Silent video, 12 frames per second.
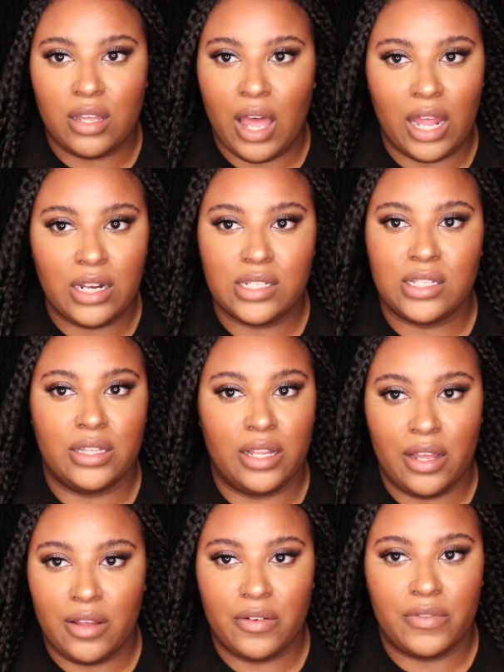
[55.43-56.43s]
I just
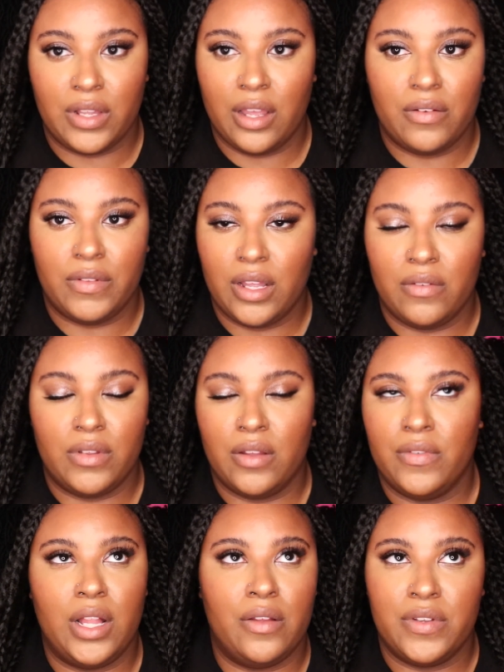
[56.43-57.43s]

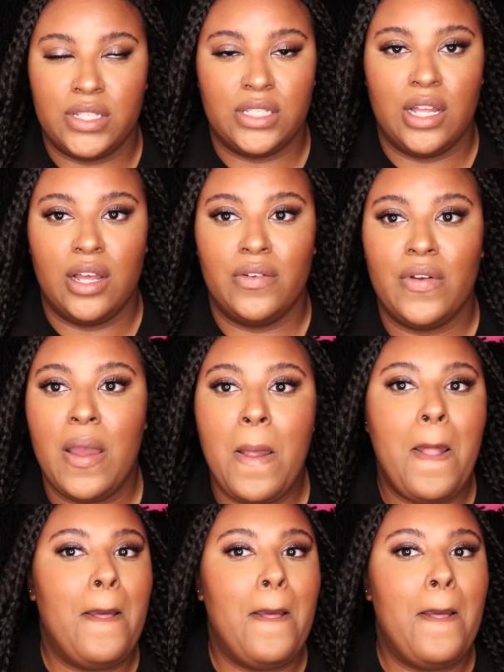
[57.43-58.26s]
love his stuff.